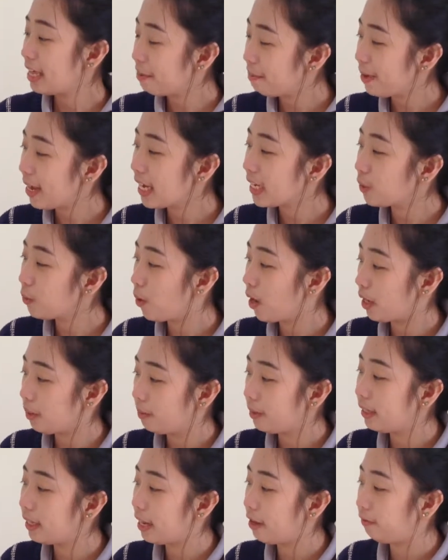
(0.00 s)

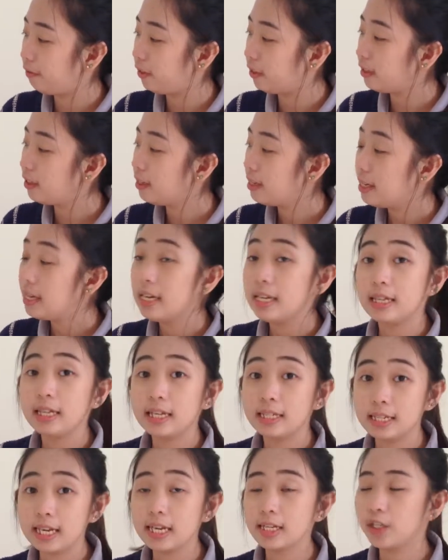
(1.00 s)
PS1B level, the
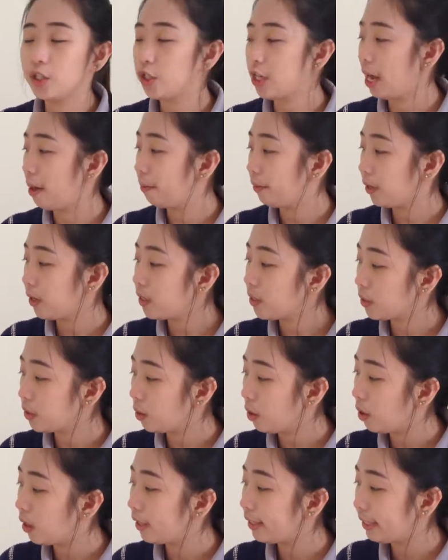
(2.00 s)
6th chapter is
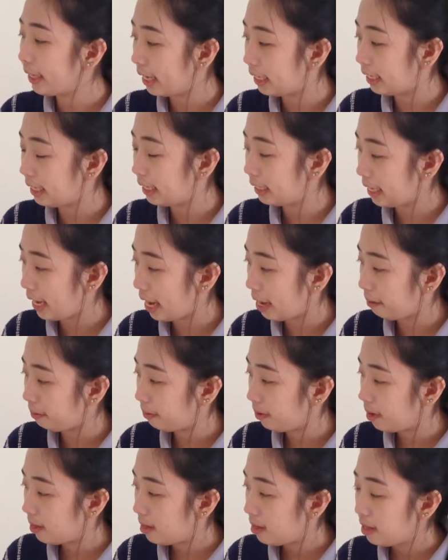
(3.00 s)
called Telling
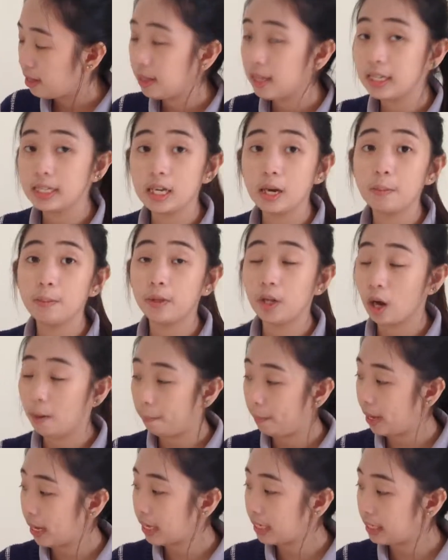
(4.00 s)
Time. The
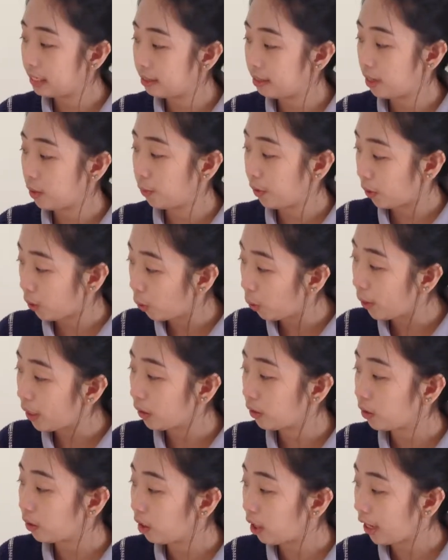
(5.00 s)
subtopics that we're
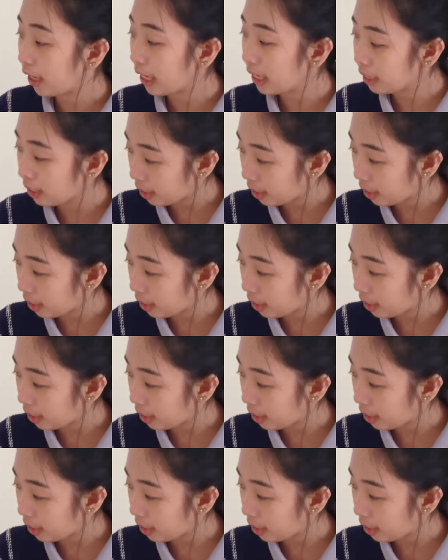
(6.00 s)
going to target